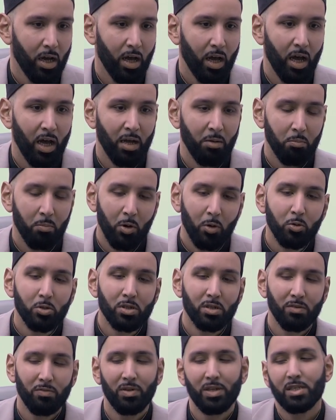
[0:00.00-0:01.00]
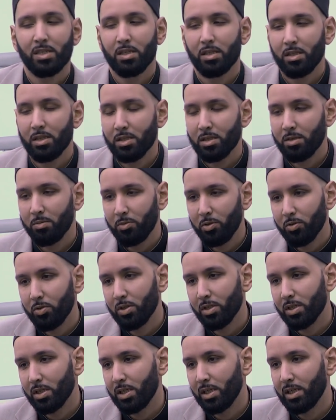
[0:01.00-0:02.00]
And most of us in this
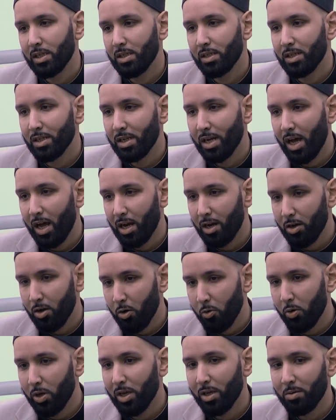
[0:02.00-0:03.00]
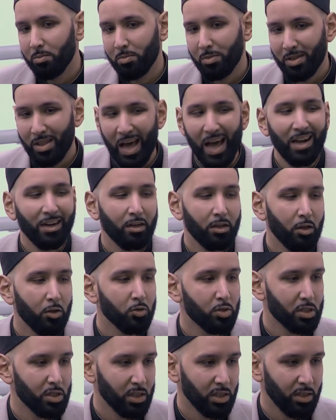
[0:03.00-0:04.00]
community did not know him that
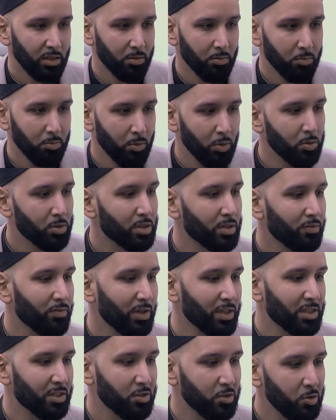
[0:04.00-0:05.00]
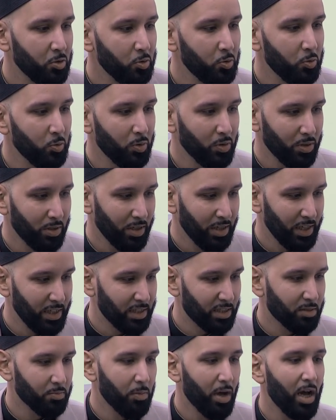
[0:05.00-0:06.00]
closely. Most of us knew his
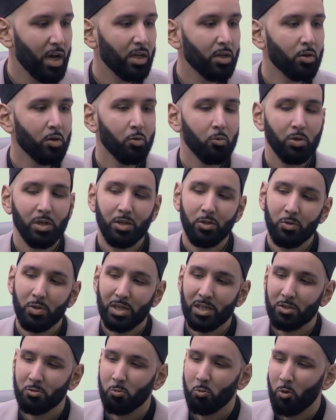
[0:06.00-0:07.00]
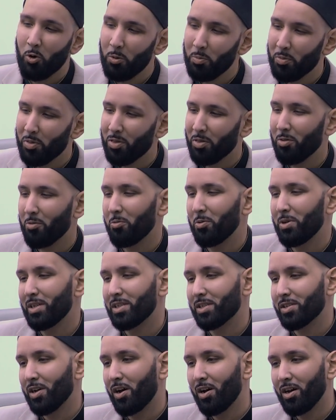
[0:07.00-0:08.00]
smile, we knew his warmth, we
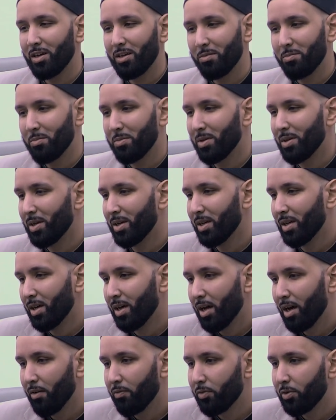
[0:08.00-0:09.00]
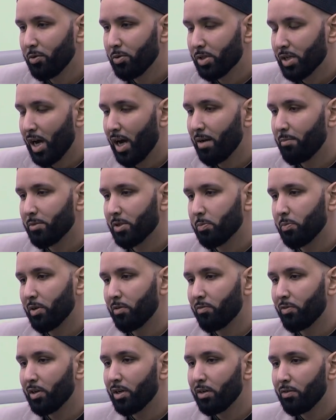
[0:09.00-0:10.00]
saw him a few times, but
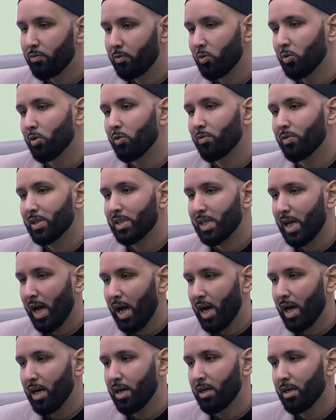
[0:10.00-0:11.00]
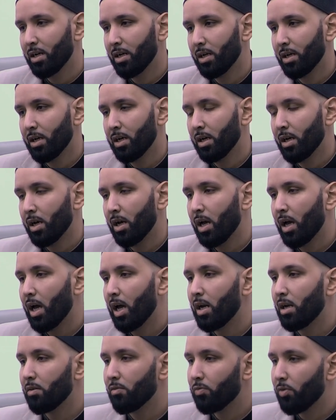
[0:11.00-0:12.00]
very few of us had
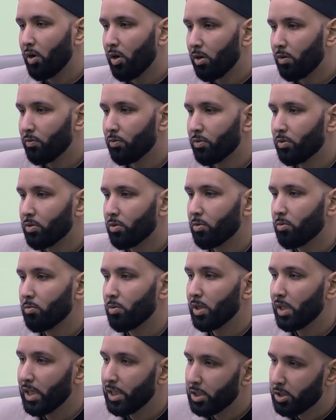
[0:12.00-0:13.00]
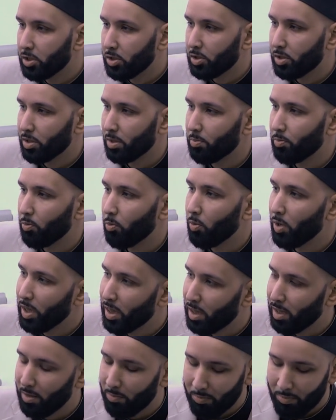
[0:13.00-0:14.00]
an involved relationship with
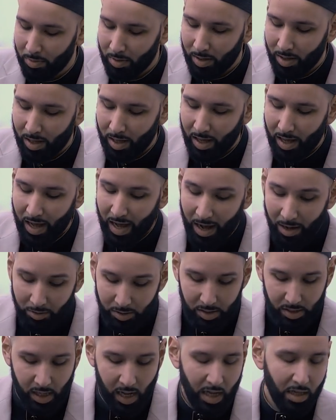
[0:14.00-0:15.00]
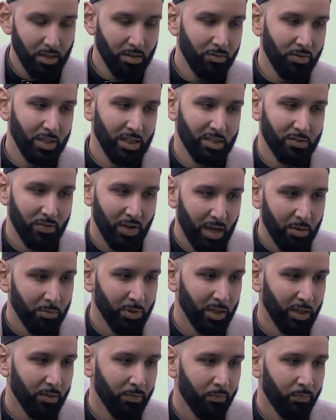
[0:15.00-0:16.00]
him outside of his family.